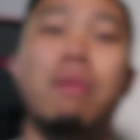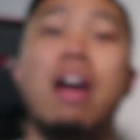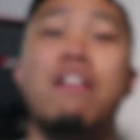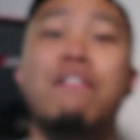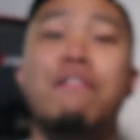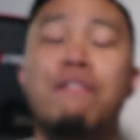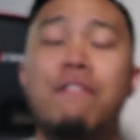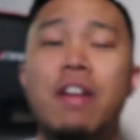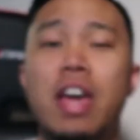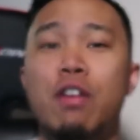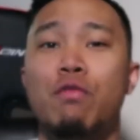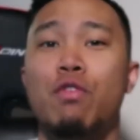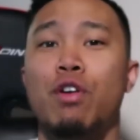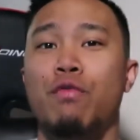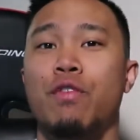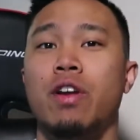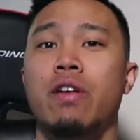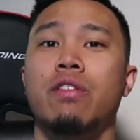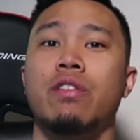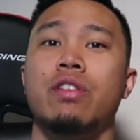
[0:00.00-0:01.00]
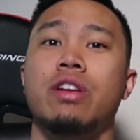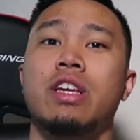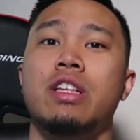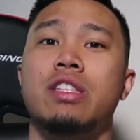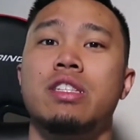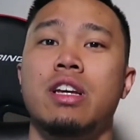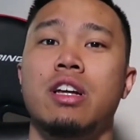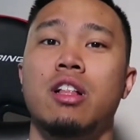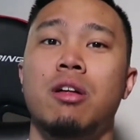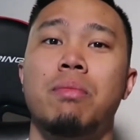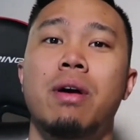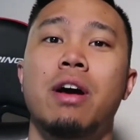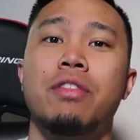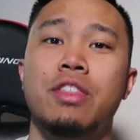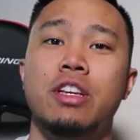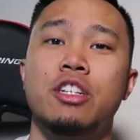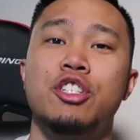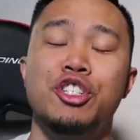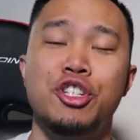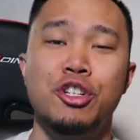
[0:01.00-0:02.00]
my favorite detail
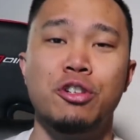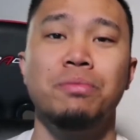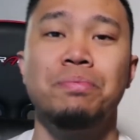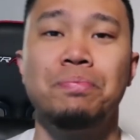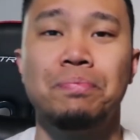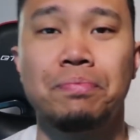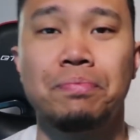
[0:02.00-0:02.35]
about this shoe